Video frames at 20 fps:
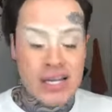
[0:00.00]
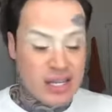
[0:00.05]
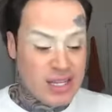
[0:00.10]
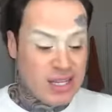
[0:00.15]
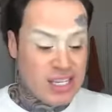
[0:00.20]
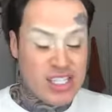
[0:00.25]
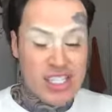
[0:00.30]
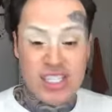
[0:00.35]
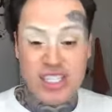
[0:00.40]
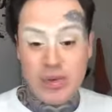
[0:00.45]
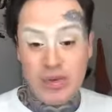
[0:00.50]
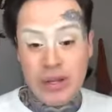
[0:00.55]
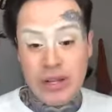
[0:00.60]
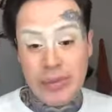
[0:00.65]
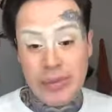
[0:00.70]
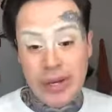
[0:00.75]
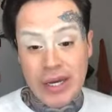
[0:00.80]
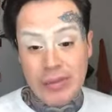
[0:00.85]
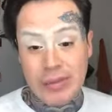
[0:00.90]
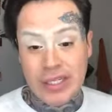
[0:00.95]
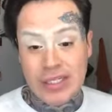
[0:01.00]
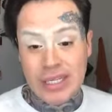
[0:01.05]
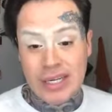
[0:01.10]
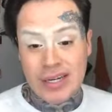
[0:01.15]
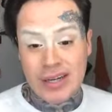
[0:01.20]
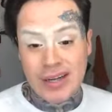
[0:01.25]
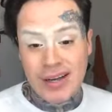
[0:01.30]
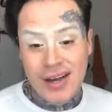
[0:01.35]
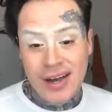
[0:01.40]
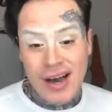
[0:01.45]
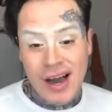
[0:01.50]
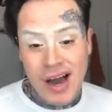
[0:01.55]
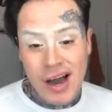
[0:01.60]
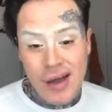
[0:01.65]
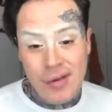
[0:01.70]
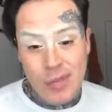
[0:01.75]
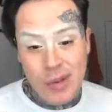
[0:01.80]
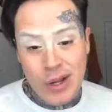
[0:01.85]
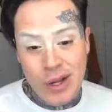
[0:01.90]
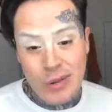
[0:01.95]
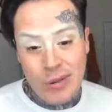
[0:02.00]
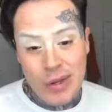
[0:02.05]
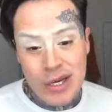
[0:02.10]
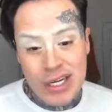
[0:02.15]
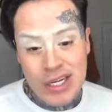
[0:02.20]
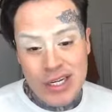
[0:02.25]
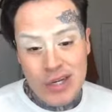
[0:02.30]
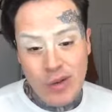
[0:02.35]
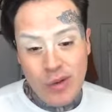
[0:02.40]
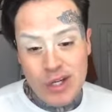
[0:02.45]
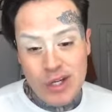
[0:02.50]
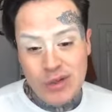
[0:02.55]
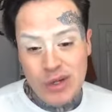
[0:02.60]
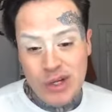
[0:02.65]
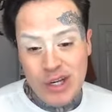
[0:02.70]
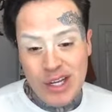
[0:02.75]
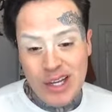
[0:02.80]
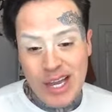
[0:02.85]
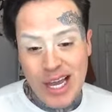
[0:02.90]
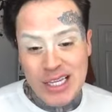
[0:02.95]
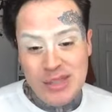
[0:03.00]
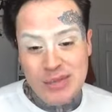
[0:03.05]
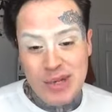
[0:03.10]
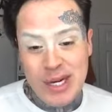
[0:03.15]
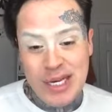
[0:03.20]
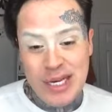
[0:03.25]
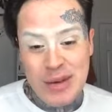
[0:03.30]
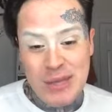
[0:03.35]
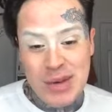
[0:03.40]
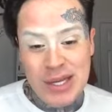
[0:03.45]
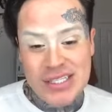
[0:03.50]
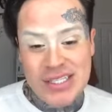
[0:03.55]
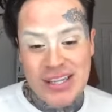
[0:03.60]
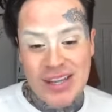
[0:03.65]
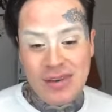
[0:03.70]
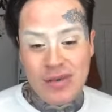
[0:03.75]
This shit's really pigmented. I've been meaning to watch one of your lives, but I keep messing up.